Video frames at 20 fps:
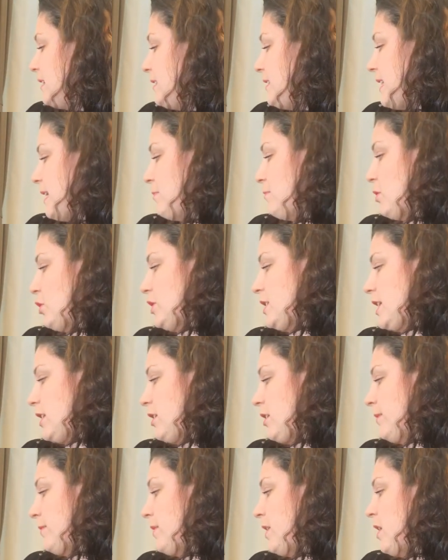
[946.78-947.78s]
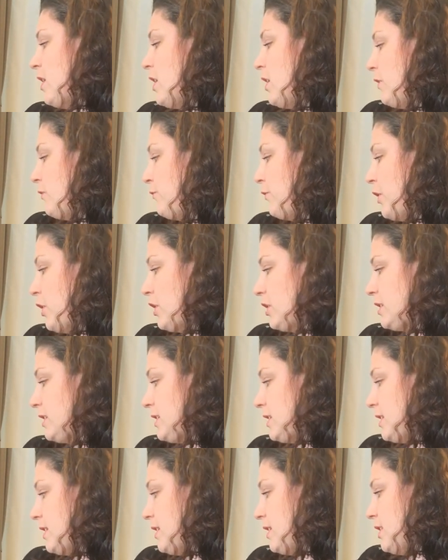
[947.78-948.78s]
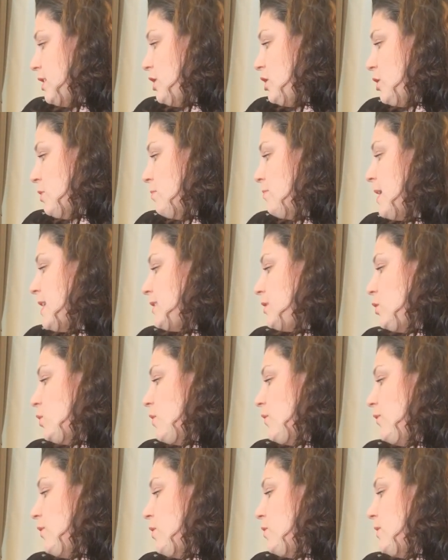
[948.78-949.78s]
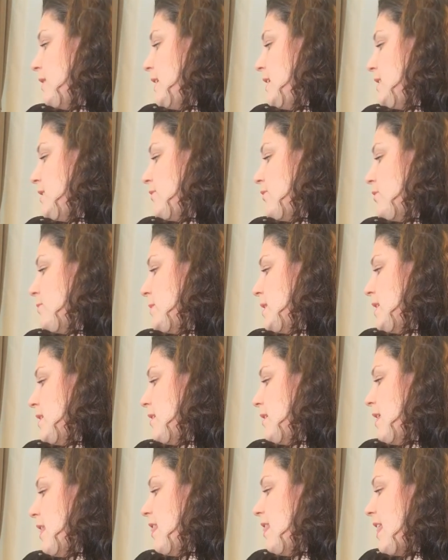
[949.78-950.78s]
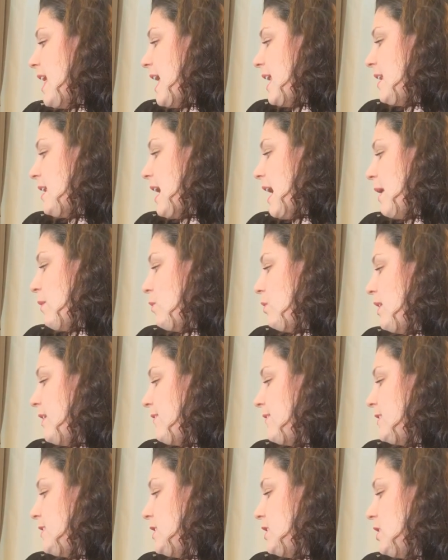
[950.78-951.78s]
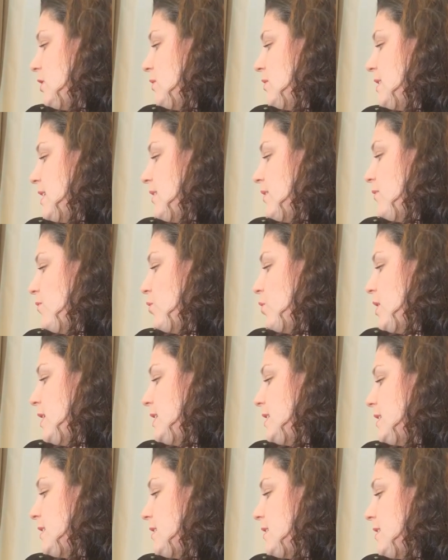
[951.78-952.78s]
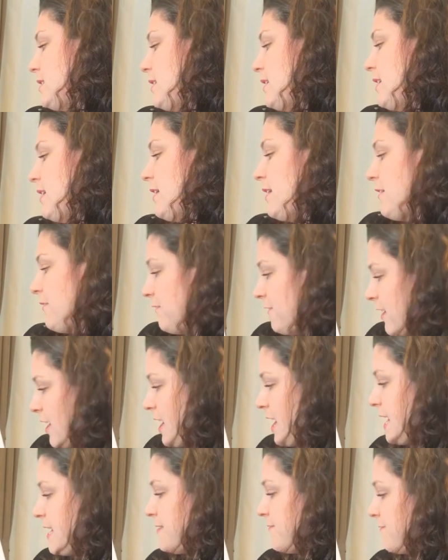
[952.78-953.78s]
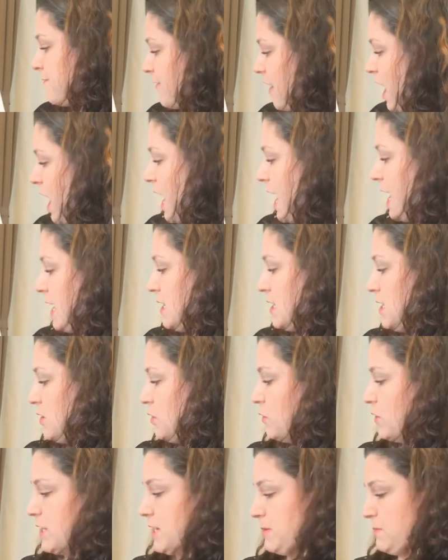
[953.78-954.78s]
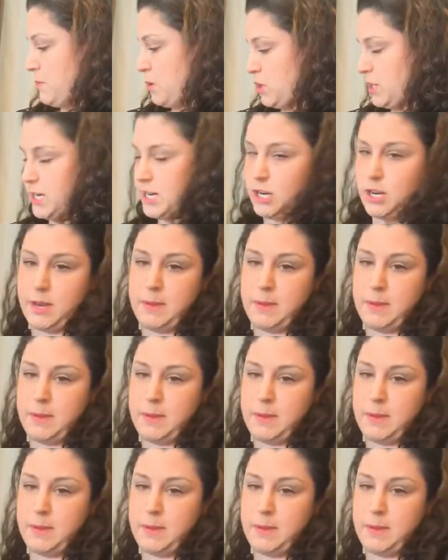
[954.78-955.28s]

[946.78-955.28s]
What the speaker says: said Munir. "First, you must do a few things for me. Then I will give it to you," said the voice. "Fine, fine," agreed Munir